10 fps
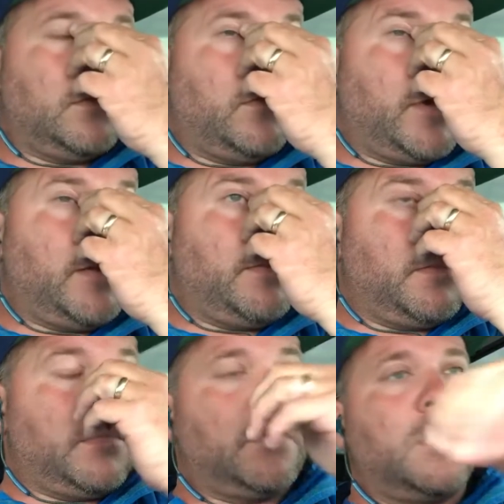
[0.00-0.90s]
right?
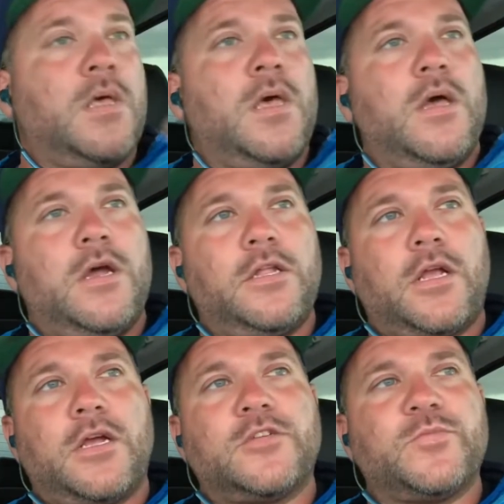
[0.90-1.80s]
On the
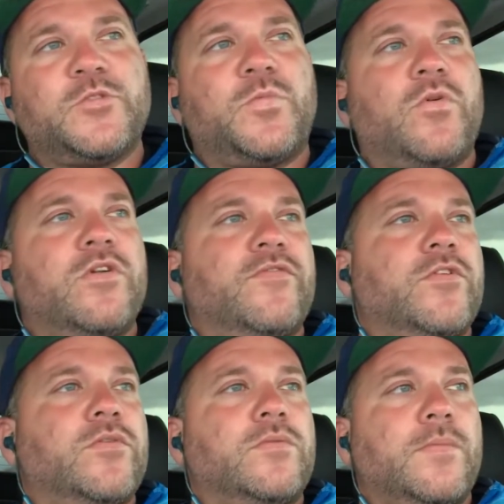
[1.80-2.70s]
customer's point of view,